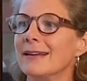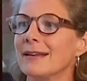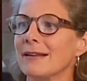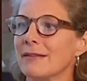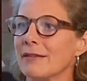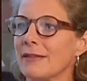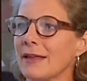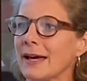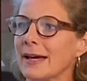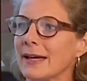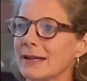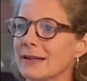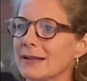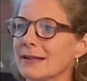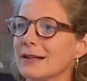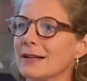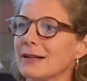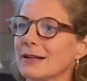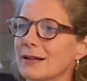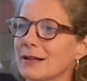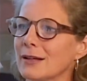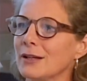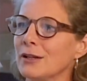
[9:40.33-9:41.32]
that I
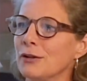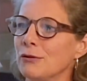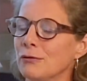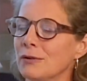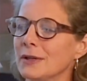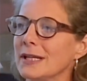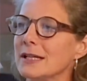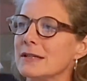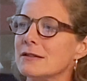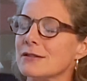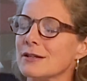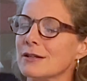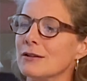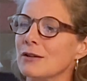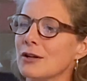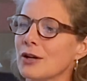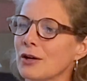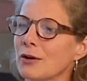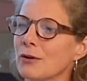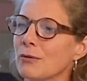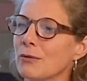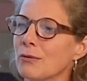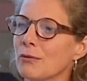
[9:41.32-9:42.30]
agree. you need to
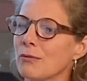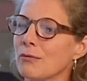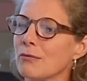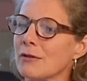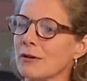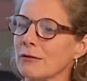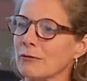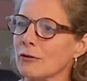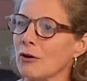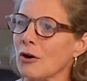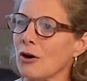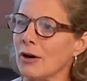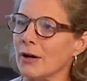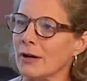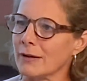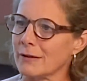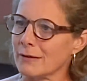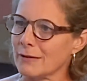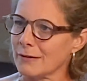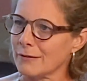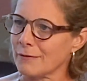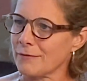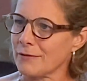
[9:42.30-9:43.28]
know the
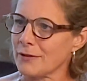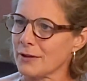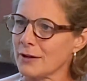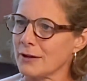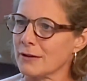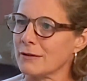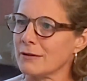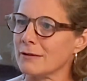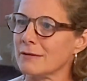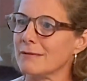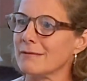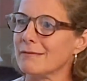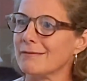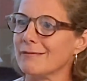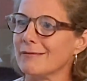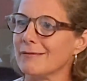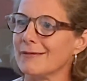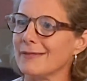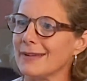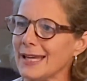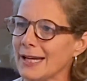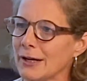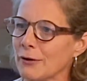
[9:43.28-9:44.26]
law of the
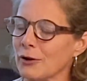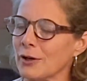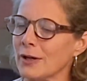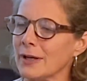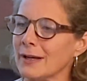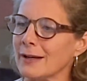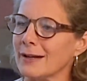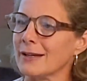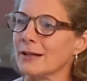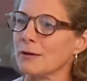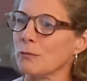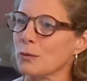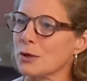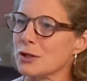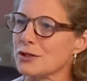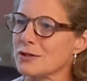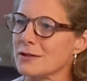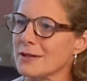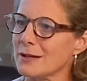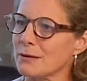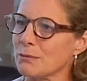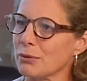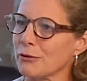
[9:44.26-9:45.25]
area in
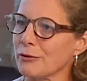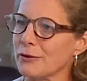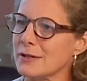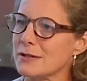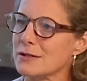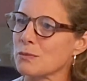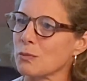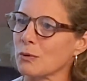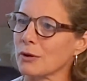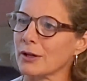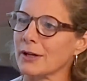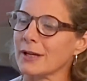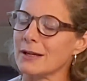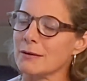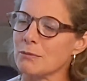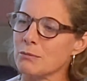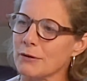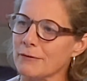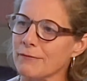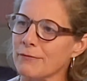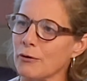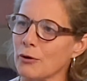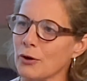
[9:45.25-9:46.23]
which the employee is working
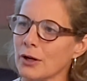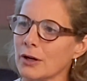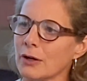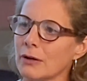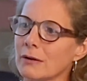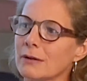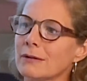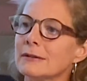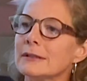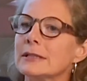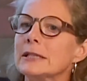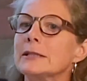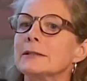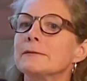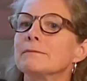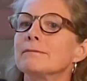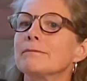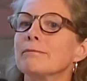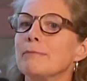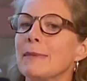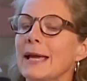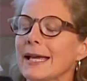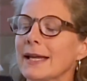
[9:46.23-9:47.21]
yep. before
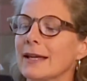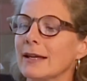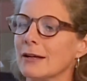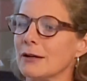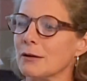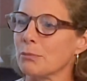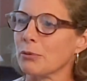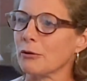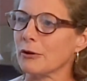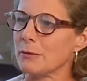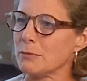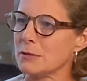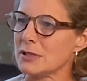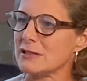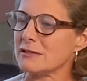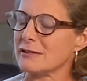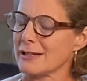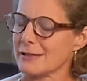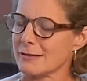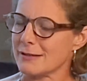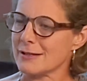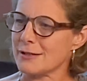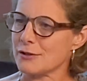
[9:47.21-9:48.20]
making an employment
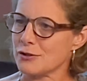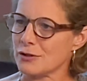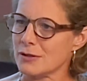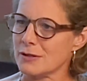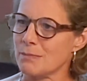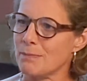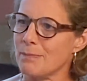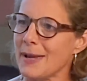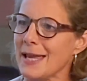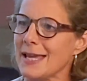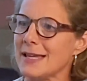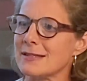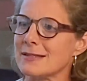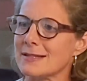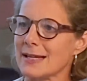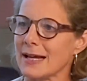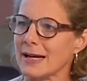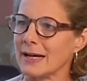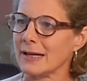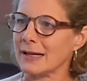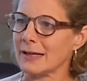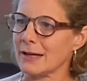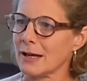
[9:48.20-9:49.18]
decision based
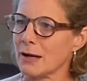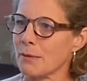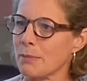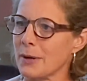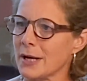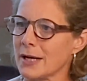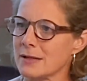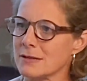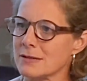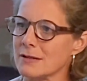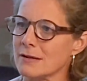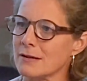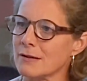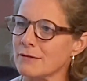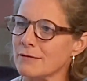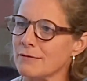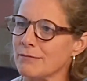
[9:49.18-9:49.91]
on a positive